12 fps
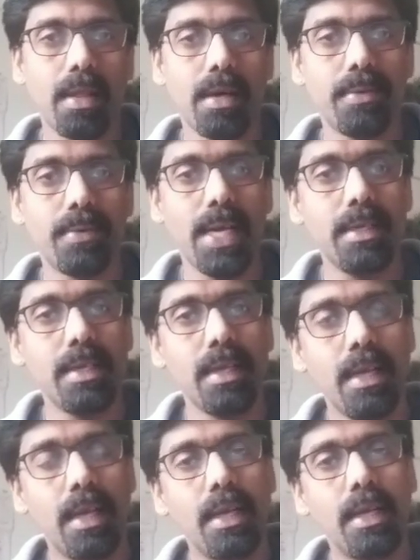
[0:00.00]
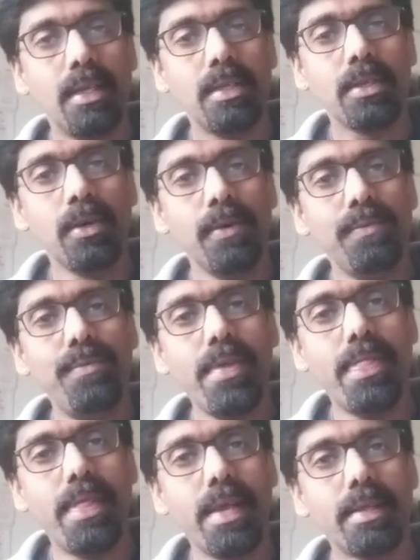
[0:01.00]
All right. So
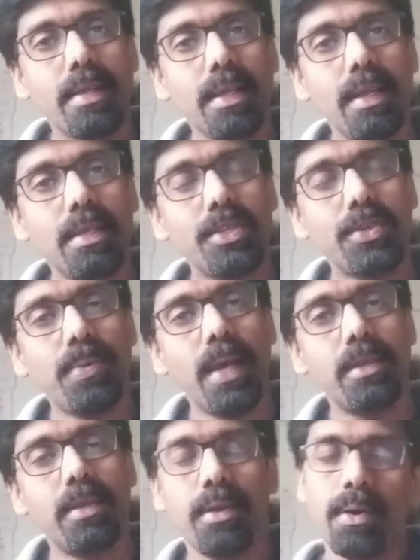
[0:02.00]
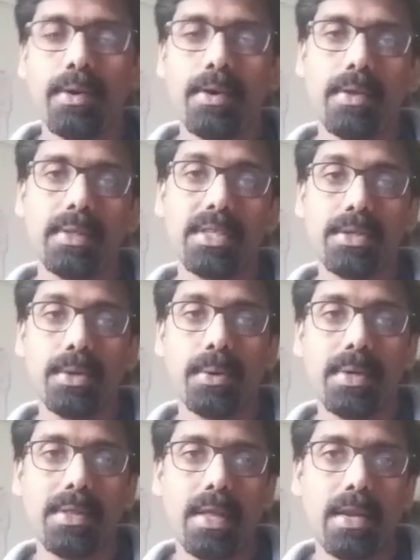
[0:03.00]
with this, let's try to know the
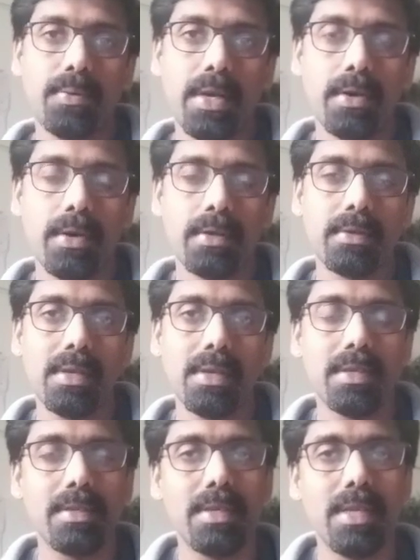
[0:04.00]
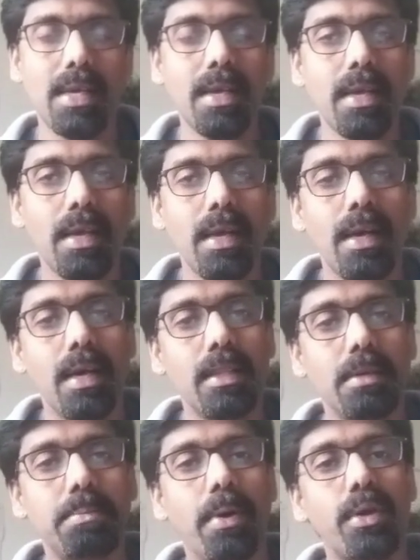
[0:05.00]
story that we are going to learn today,
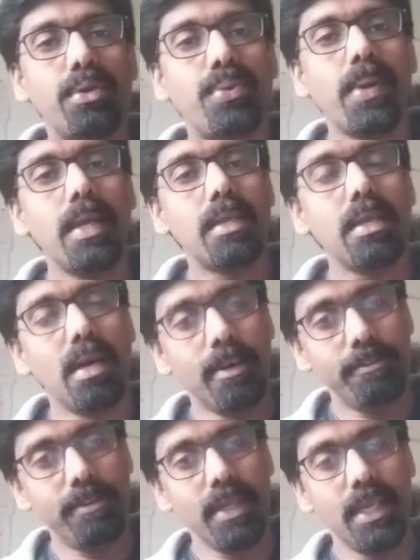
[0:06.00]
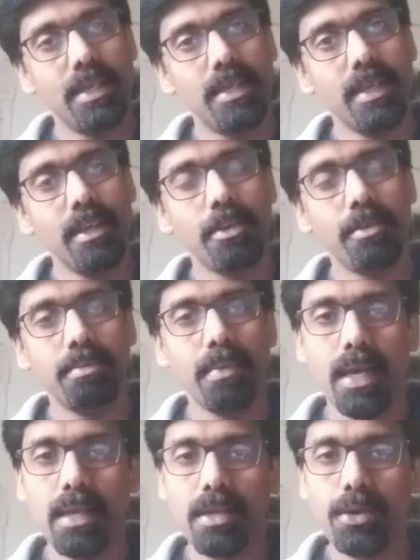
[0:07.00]
The Portrait of a Lady
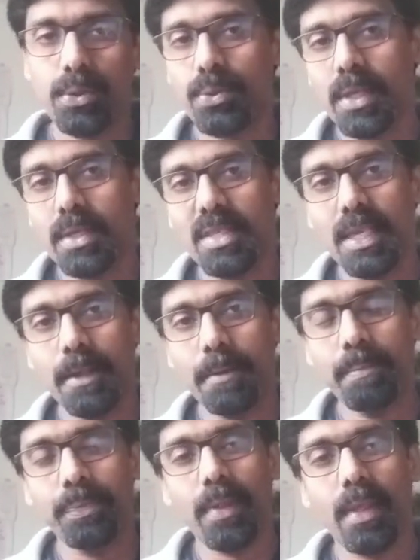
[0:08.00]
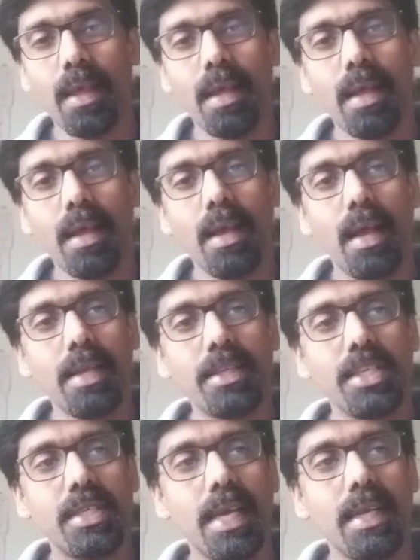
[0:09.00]
by Khushwant Singh. As
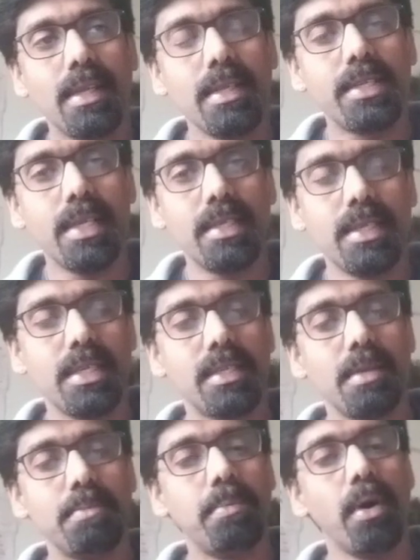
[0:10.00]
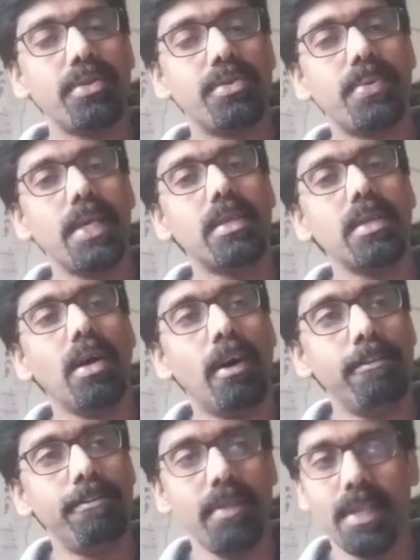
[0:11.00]
the title suggests, Portrait
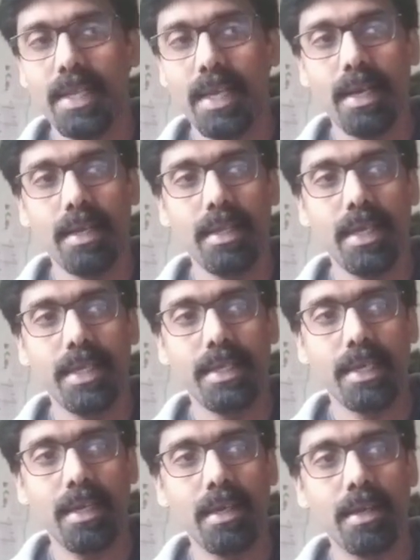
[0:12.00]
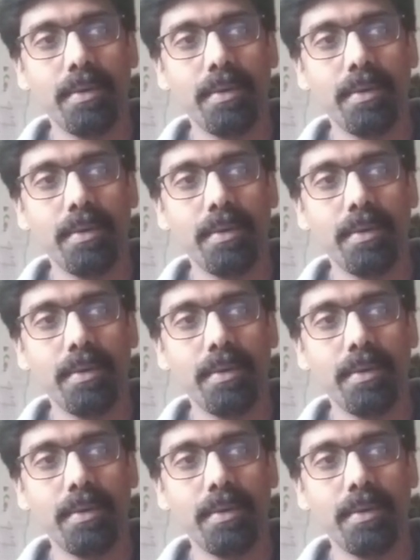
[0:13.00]
of a Lady.